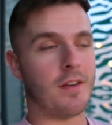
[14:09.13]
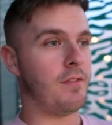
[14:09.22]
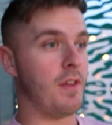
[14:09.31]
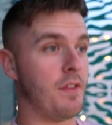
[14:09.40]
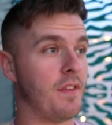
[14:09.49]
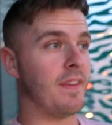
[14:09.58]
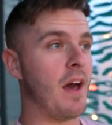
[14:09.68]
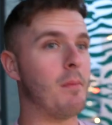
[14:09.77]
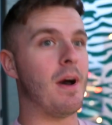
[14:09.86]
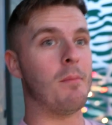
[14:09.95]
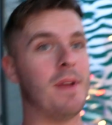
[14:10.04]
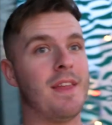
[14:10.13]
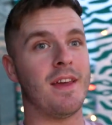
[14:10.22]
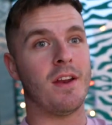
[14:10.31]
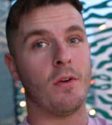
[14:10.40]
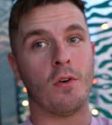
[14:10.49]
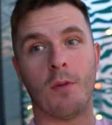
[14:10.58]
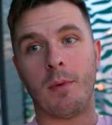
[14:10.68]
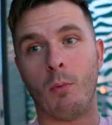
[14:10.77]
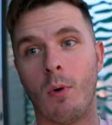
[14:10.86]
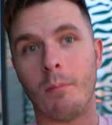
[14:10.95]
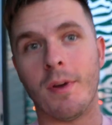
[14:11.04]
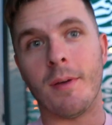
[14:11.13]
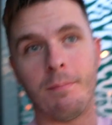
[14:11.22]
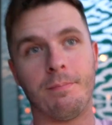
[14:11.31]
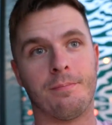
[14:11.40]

If they think that about me, they don't know me one bit.